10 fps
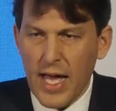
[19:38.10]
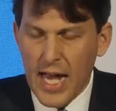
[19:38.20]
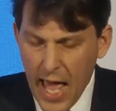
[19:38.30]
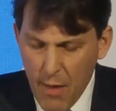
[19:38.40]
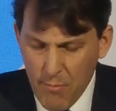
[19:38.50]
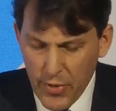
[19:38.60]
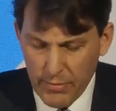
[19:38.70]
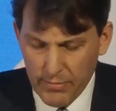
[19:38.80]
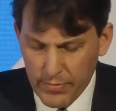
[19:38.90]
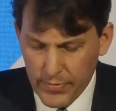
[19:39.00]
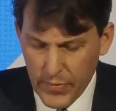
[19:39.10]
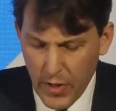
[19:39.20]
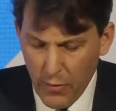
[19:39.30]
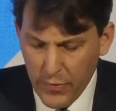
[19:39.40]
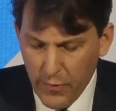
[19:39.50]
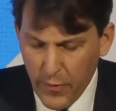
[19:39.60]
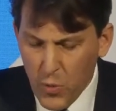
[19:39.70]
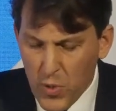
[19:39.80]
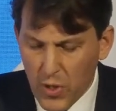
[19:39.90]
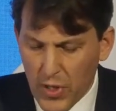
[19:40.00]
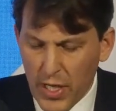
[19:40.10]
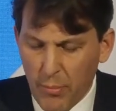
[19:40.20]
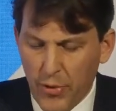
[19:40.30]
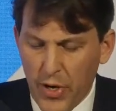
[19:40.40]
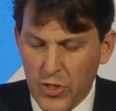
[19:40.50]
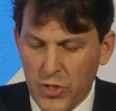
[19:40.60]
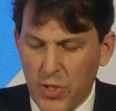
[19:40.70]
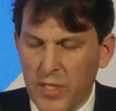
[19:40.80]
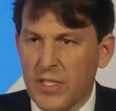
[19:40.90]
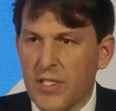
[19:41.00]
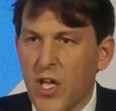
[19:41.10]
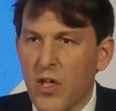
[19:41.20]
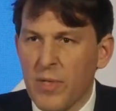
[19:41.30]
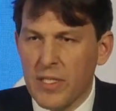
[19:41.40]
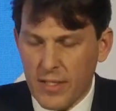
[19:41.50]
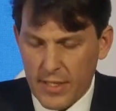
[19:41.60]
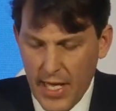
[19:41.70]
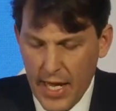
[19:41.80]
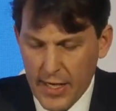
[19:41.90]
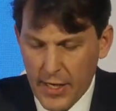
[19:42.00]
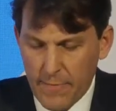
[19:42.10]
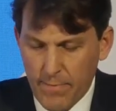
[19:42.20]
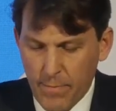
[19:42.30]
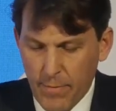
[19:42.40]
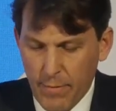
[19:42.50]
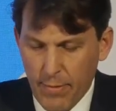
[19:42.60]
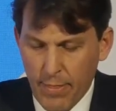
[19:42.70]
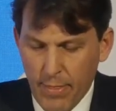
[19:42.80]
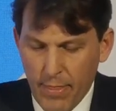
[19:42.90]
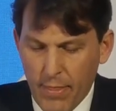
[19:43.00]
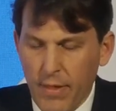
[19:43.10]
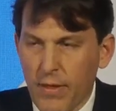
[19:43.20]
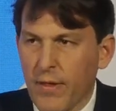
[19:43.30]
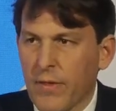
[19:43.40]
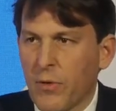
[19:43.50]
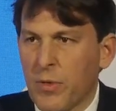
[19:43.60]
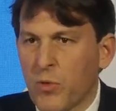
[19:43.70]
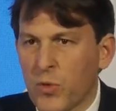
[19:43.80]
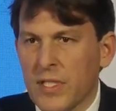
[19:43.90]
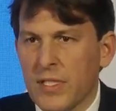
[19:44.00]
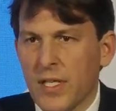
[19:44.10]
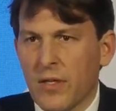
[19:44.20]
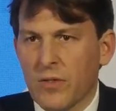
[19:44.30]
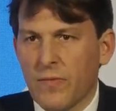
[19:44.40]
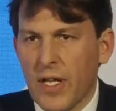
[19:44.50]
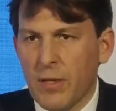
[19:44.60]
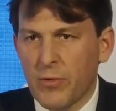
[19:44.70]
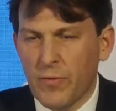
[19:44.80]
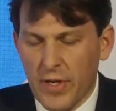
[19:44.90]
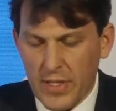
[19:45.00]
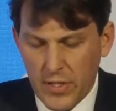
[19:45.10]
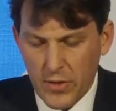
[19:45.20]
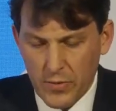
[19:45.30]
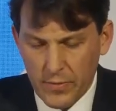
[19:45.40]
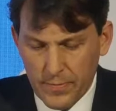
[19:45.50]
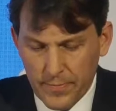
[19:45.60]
an emblem of the forward-looking approach we are determined to take. There'll be more details available very soon.